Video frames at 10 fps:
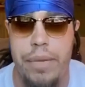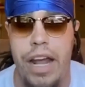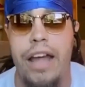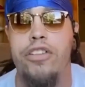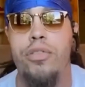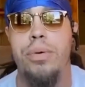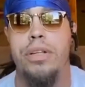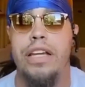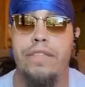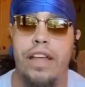but I do
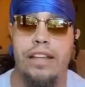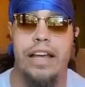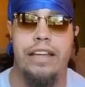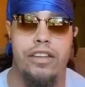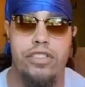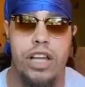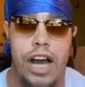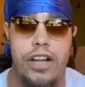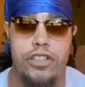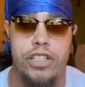believe that like there's
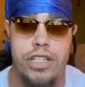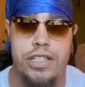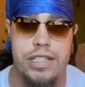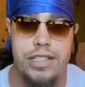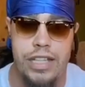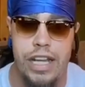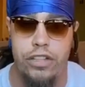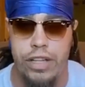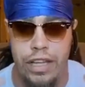consciousness inside you.